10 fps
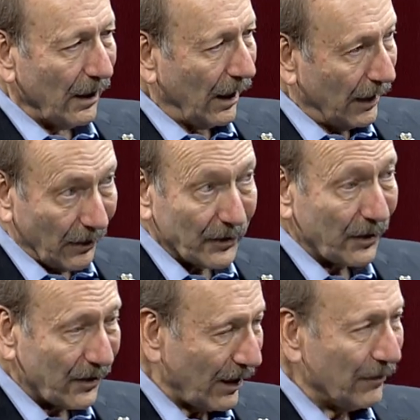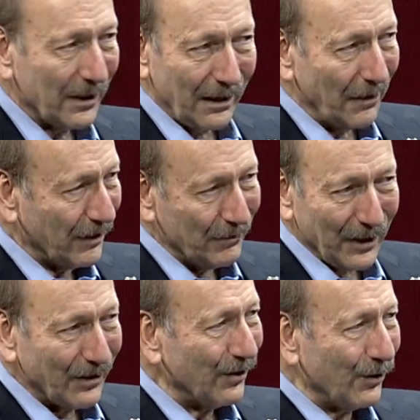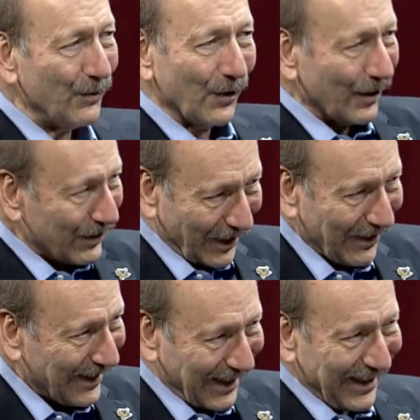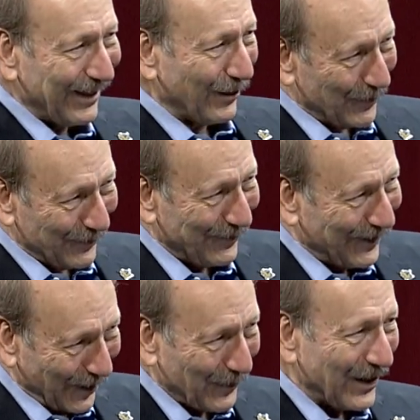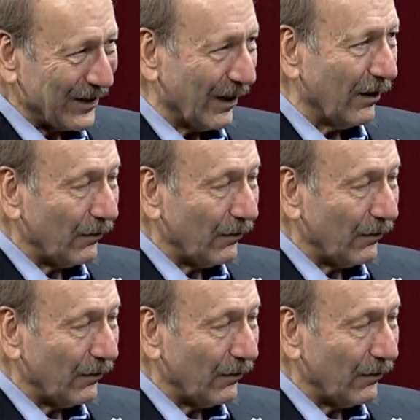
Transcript: I'd also, I mean, I'm going to mention two more. Sorry, I can't help myself.